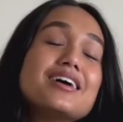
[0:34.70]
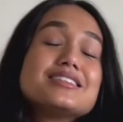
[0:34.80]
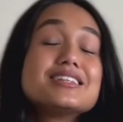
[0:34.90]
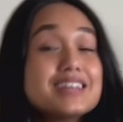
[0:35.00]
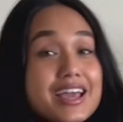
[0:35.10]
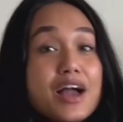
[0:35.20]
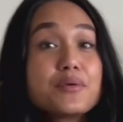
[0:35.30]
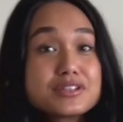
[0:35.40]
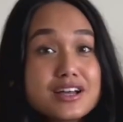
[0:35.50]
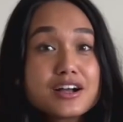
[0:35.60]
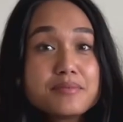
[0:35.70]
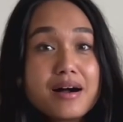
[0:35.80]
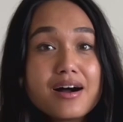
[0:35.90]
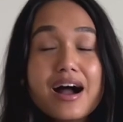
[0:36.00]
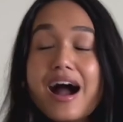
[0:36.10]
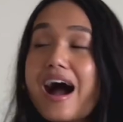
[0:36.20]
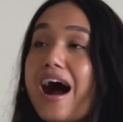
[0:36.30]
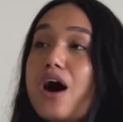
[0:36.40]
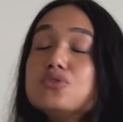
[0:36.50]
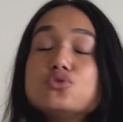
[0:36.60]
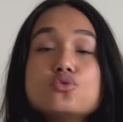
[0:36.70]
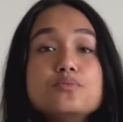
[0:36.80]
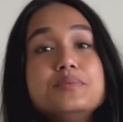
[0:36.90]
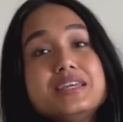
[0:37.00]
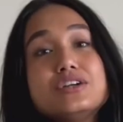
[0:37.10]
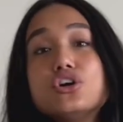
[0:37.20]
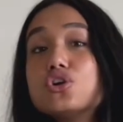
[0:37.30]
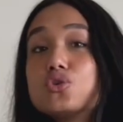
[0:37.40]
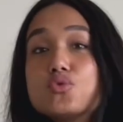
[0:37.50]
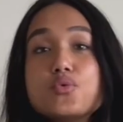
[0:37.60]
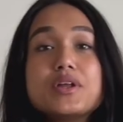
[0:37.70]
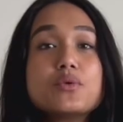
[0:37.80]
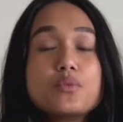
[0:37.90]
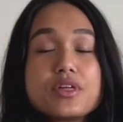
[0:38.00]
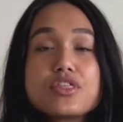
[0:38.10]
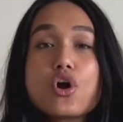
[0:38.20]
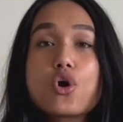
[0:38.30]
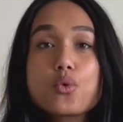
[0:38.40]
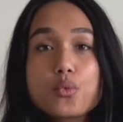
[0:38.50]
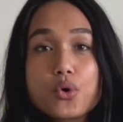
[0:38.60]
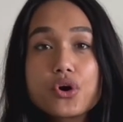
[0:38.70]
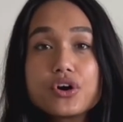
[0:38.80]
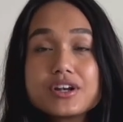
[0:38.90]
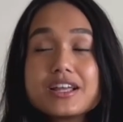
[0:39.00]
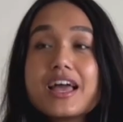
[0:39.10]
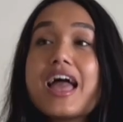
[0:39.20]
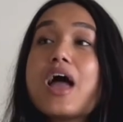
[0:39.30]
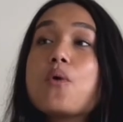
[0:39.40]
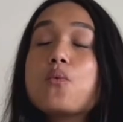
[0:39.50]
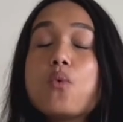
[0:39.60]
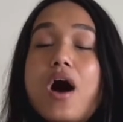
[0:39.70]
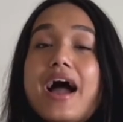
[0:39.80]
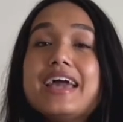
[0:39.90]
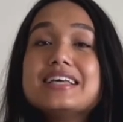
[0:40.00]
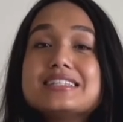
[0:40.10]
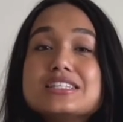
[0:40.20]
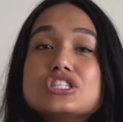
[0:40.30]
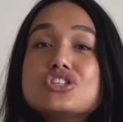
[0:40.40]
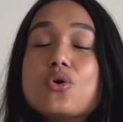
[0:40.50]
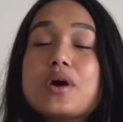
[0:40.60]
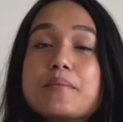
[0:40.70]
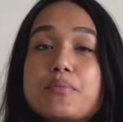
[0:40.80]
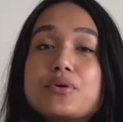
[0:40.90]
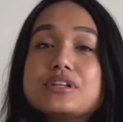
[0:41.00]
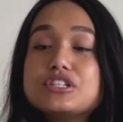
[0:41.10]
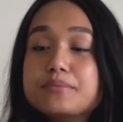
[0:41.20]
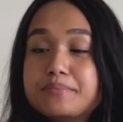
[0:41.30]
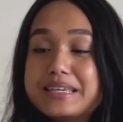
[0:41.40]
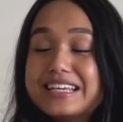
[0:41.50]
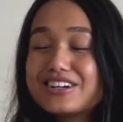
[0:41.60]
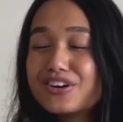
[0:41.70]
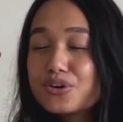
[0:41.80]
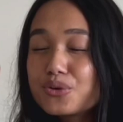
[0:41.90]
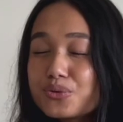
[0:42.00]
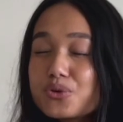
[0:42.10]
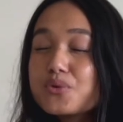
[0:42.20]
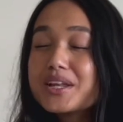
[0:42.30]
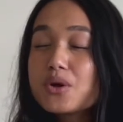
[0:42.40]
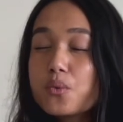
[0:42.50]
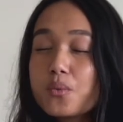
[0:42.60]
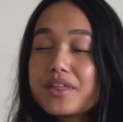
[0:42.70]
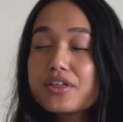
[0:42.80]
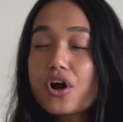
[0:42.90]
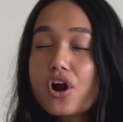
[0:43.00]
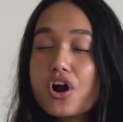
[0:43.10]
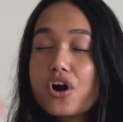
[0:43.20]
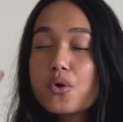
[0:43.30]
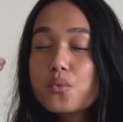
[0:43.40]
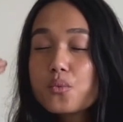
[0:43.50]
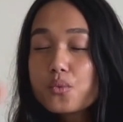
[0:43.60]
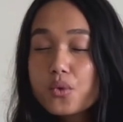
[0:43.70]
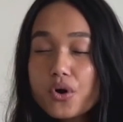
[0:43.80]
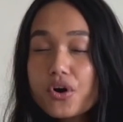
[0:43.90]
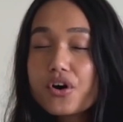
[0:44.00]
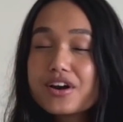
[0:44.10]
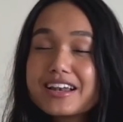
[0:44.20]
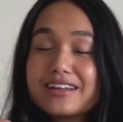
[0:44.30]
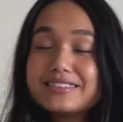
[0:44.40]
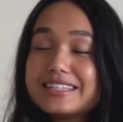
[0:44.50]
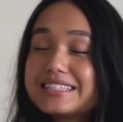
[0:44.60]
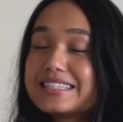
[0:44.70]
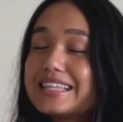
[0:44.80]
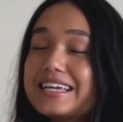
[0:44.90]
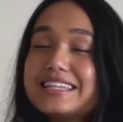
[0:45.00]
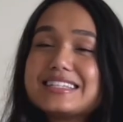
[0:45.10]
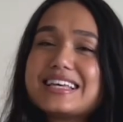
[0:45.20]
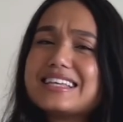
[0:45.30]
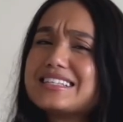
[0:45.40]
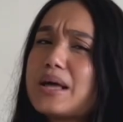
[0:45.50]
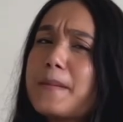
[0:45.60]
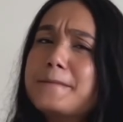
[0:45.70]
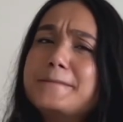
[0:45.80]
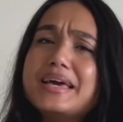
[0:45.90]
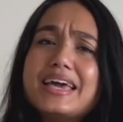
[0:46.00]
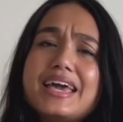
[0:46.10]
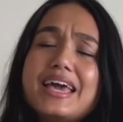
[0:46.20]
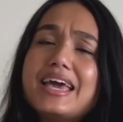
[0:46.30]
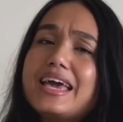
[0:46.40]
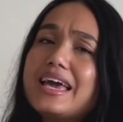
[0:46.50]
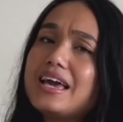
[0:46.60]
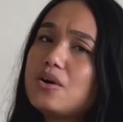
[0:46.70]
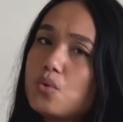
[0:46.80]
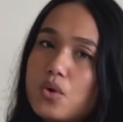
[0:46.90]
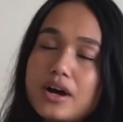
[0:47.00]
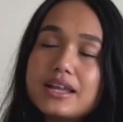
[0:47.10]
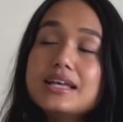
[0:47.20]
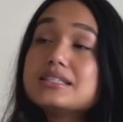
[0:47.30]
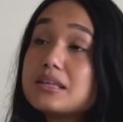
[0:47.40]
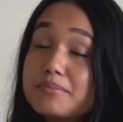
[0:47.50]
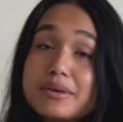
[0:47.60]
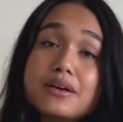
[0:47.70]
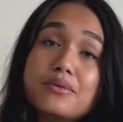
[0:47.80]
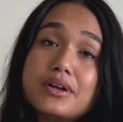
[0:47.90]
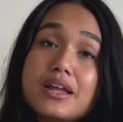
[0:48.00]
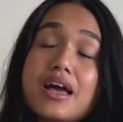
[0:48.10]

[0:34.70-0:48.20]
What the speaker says: Today, I want to talk about how to be congruent with our word. Why is it so important to be congruent with our word? Now, this, ladies, is a big one. It's a big one.